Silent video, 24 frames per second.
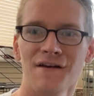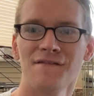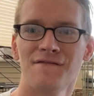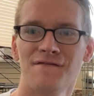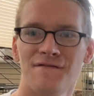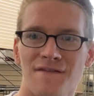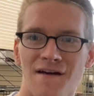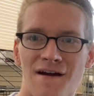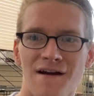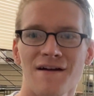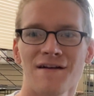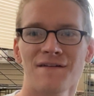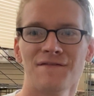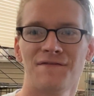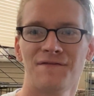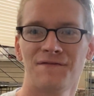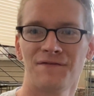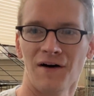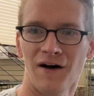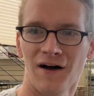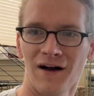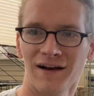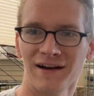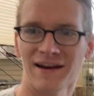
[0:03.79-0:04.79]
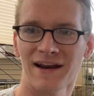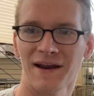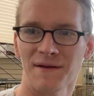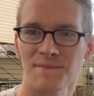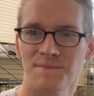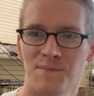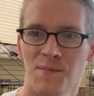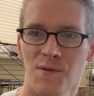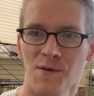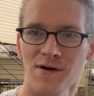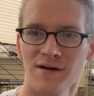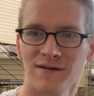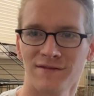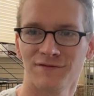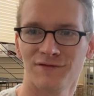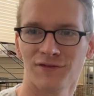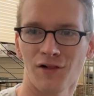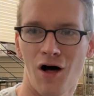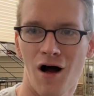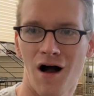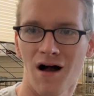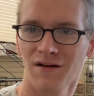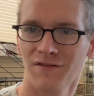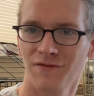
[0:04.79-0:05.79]
very fun and important
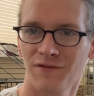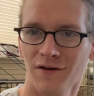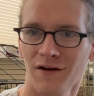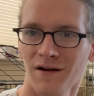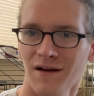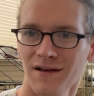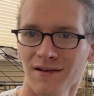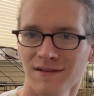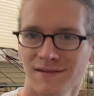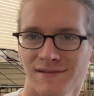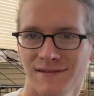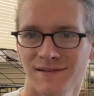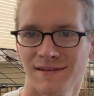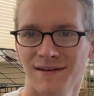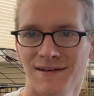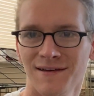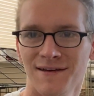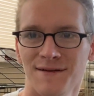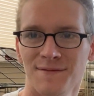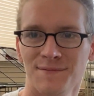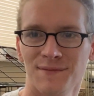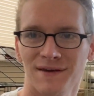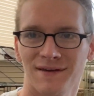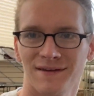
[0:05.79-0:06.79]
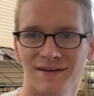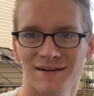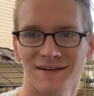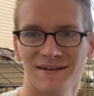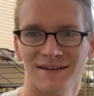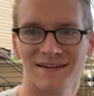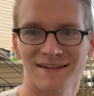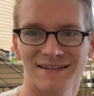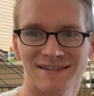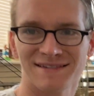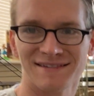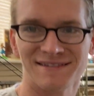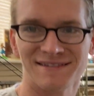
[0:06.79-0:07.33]
vlog for us because